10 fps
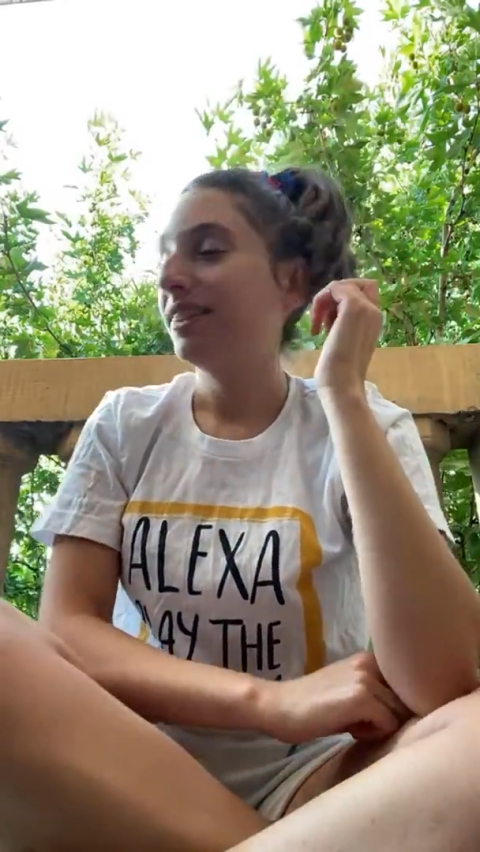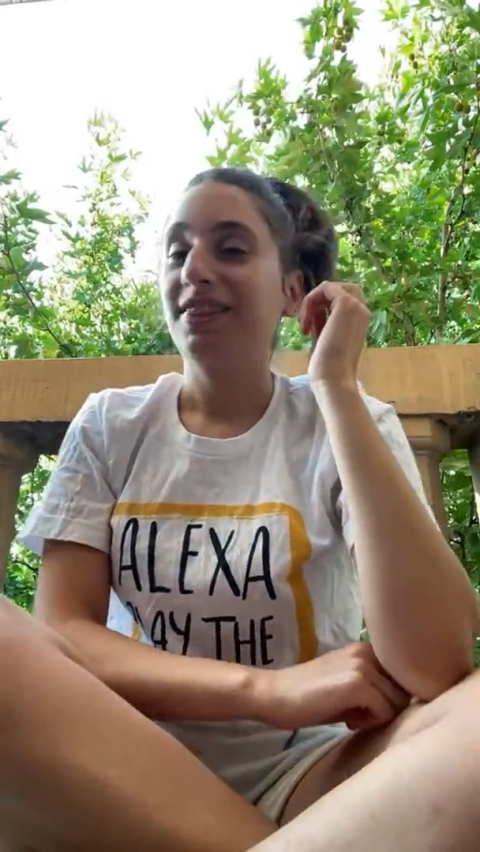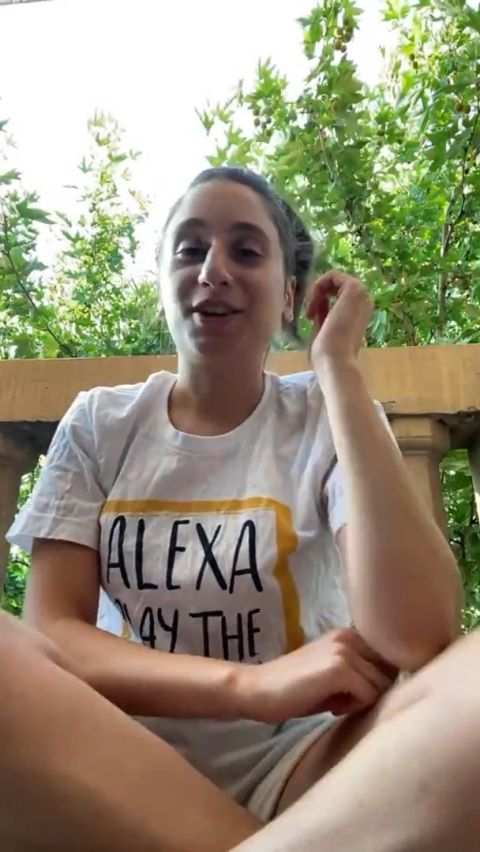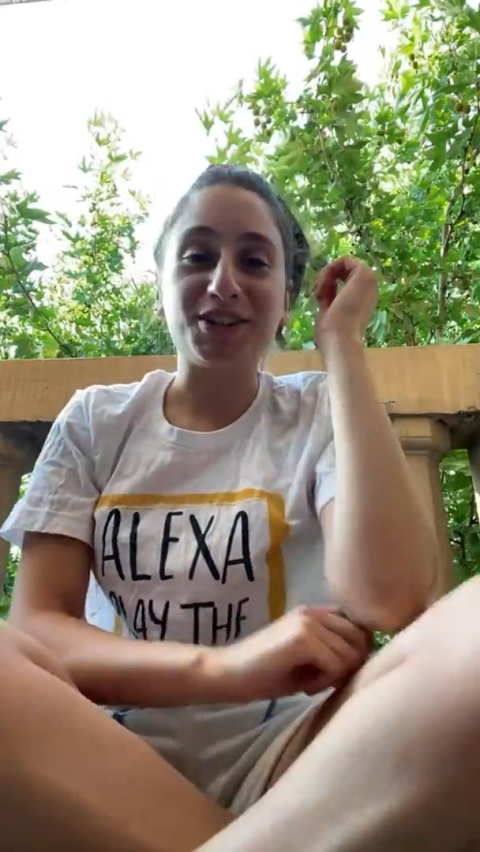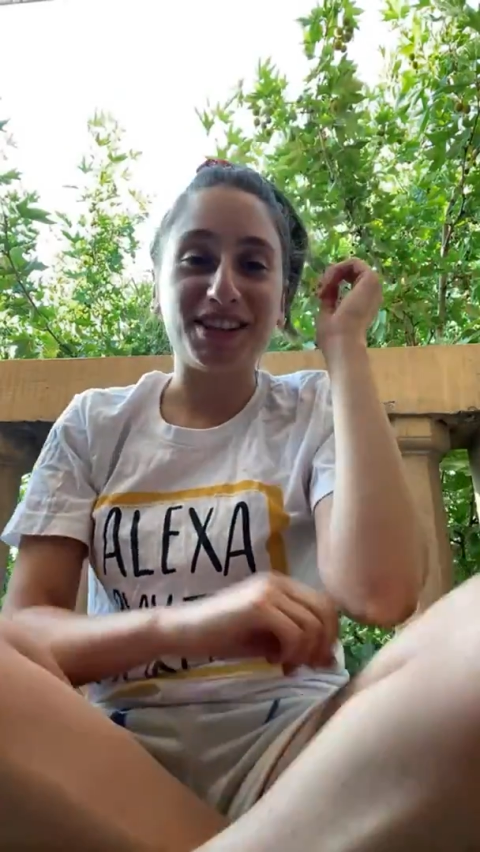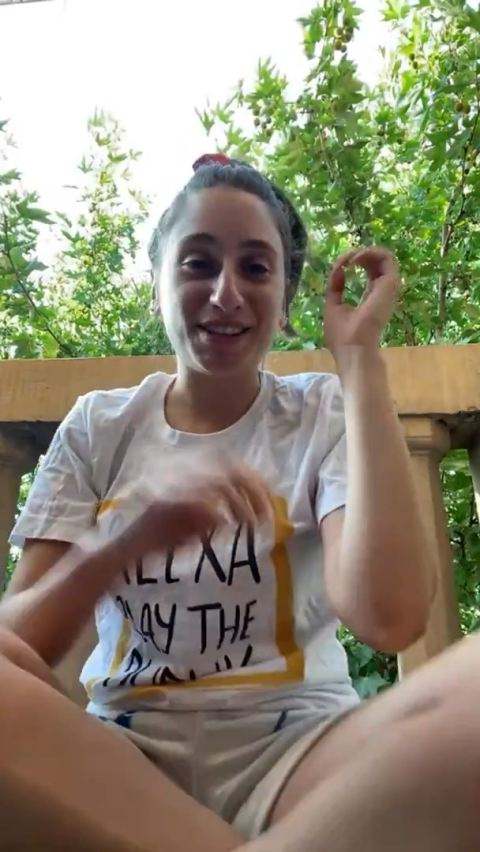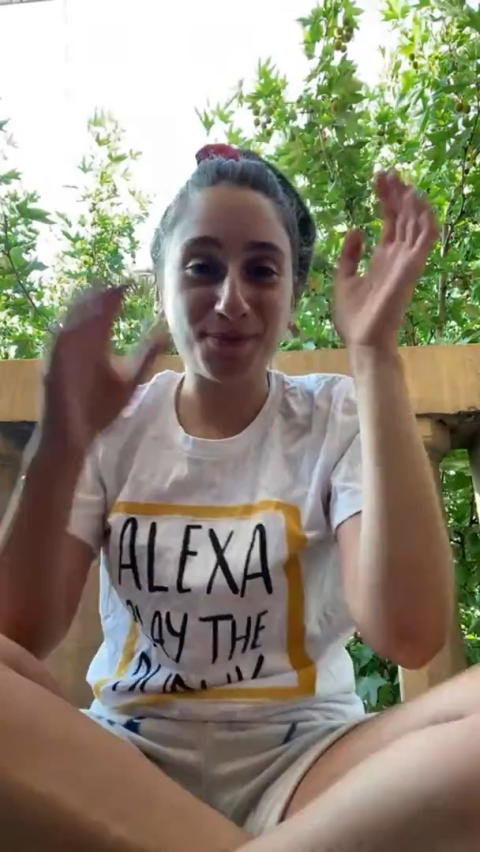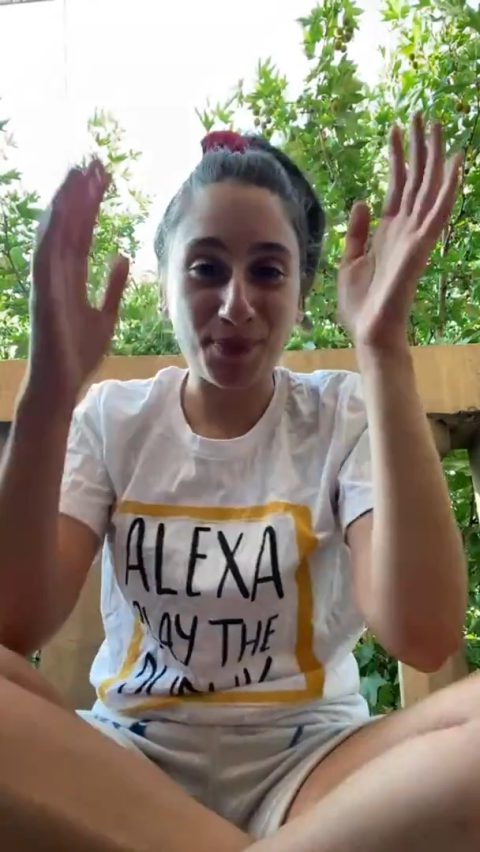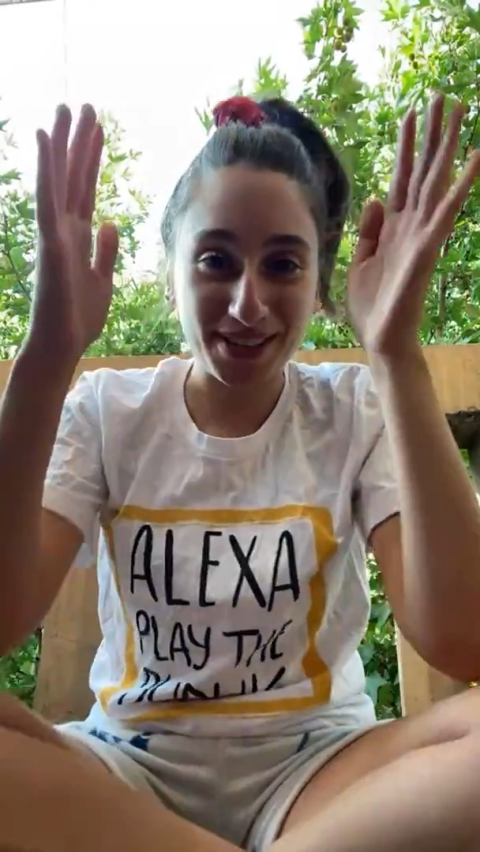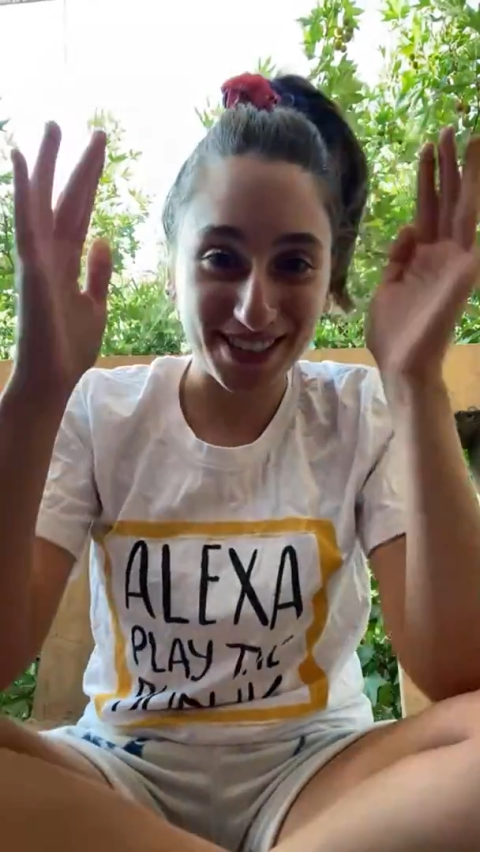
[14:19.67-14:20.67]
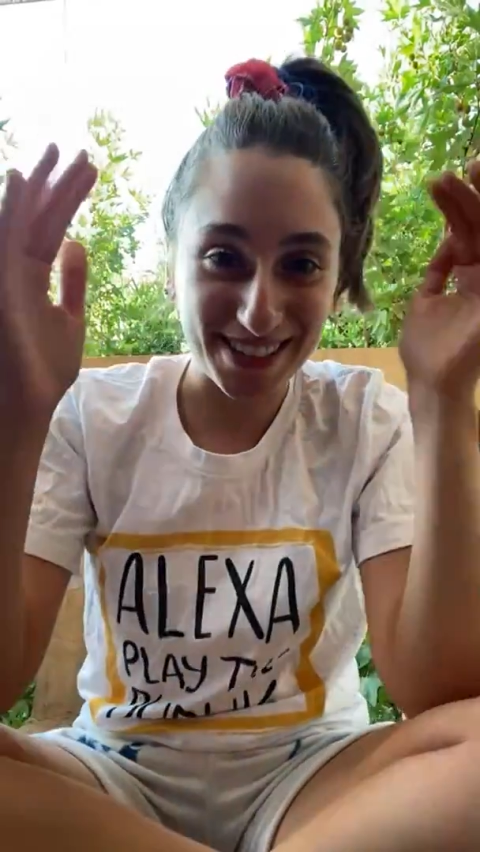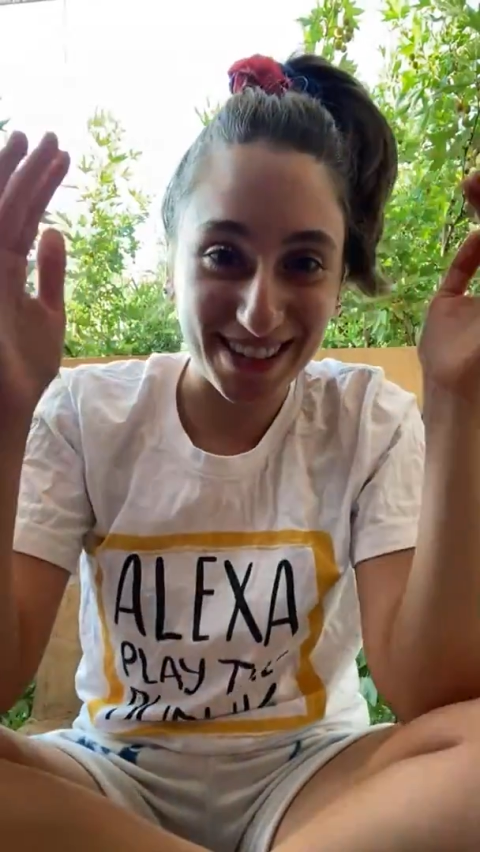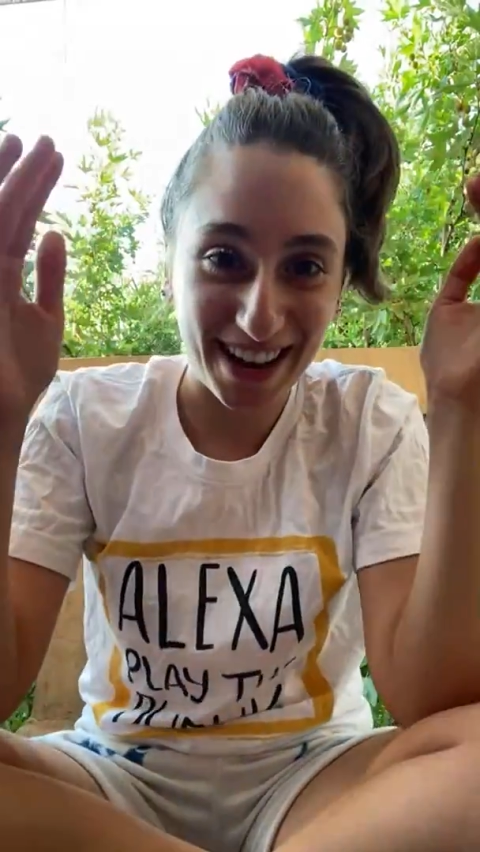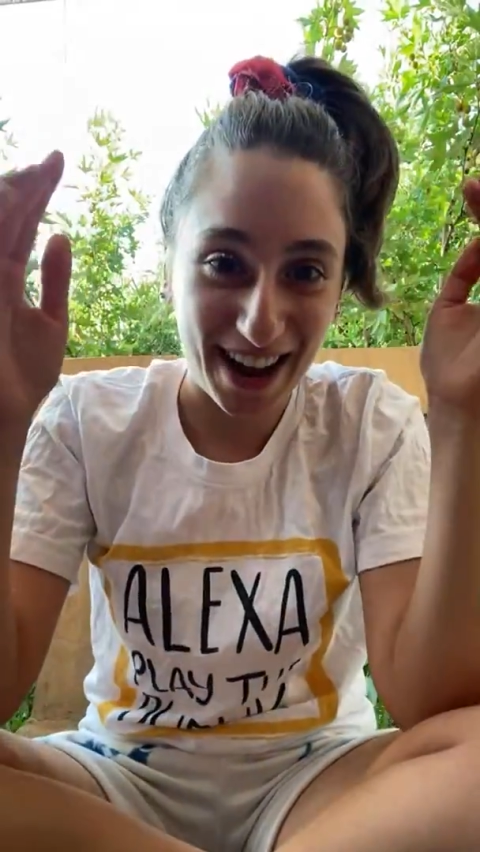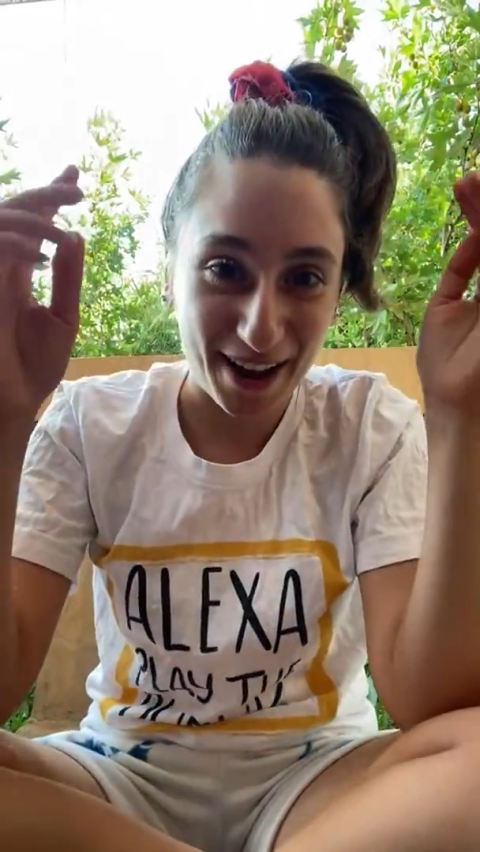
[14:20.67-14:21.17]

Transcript: There are these buses that